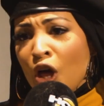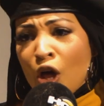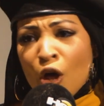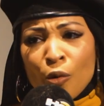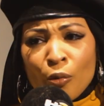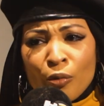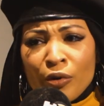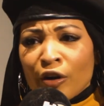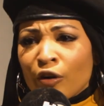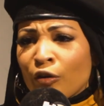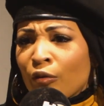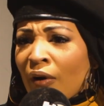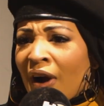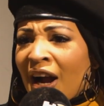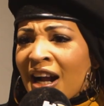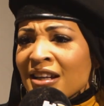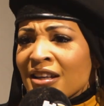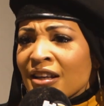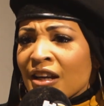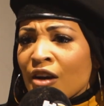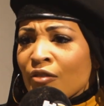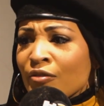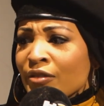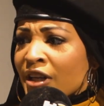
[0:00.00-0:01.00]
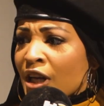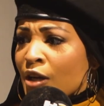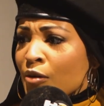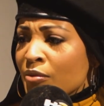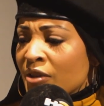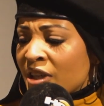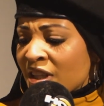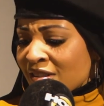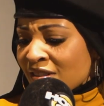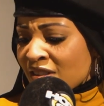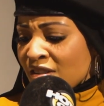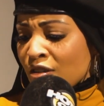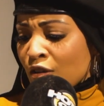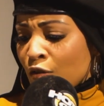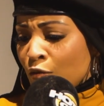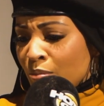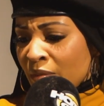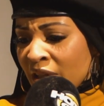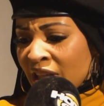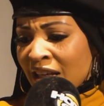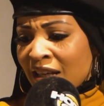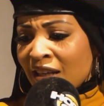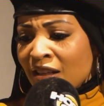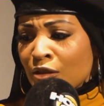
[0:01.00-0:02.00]
We're grinding every day because, you know,
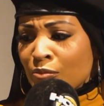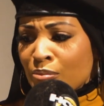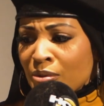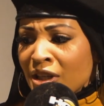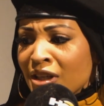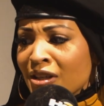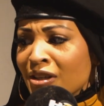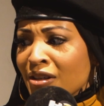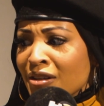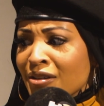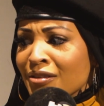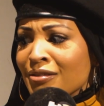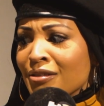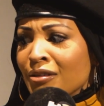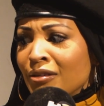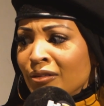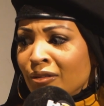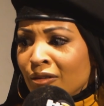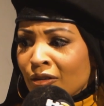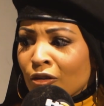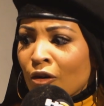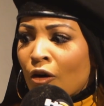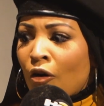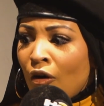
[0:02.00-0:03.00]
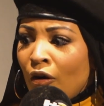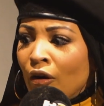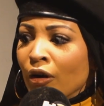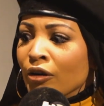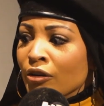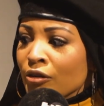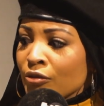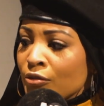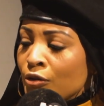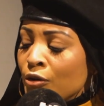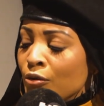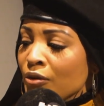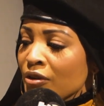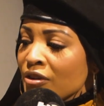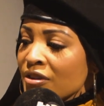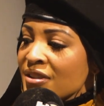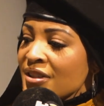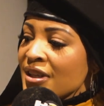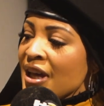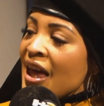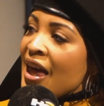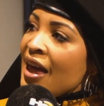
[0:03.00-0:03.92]
being independent is hard, of course.